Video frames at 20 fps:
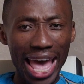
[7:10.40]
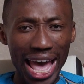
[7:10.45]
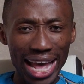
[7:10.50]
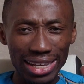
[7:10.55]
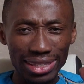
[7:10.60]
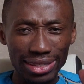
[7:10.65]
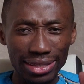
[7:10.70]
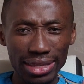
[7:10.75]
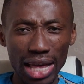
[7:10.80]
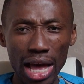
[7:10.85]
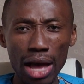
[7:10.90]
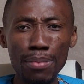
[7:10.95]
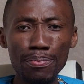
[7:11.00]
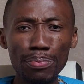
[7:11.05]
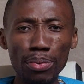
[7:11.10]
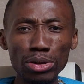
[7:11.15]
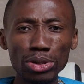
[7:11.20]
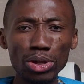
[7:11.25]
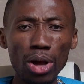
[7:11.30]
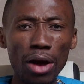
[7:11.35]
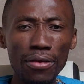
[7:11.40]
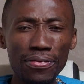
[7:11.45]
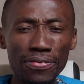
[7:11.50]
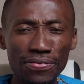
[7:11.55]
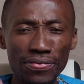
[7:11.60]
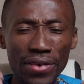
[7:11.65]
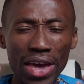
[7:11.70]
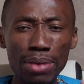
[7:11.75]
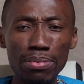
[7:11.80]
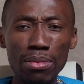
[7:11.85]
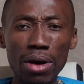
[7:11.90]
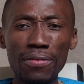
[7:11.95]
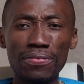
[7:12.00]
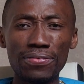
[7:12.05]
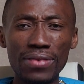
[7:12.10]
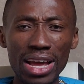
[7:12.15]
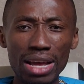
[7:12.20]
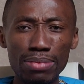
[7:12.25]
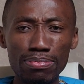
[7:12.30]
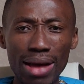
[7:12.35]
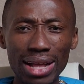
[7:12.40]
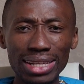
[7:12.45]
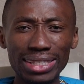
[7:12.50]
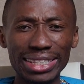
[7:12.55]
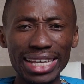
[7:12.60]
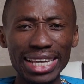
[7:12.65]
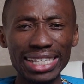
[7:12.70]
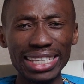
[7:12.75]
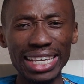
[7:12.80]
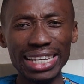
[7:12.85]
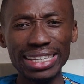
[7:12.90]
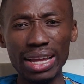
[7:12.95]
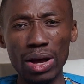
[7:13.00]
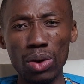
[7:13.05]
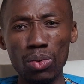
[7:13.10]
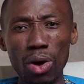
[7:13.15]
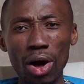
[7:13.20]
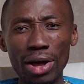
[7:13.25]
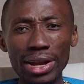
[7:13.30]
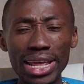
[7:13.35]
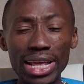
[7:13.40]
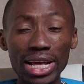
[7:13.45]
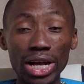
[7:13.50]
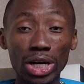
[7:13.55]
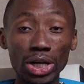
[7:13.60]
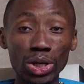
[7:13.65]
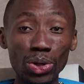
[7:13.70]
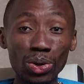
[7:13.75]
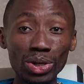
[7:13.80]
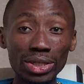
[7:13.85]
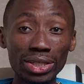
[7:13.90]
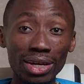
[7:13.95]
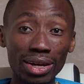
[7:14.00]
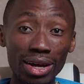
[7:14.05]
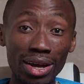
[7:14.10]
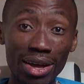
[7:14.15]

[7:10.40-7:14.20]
Examples of famous phlegmatics in the world include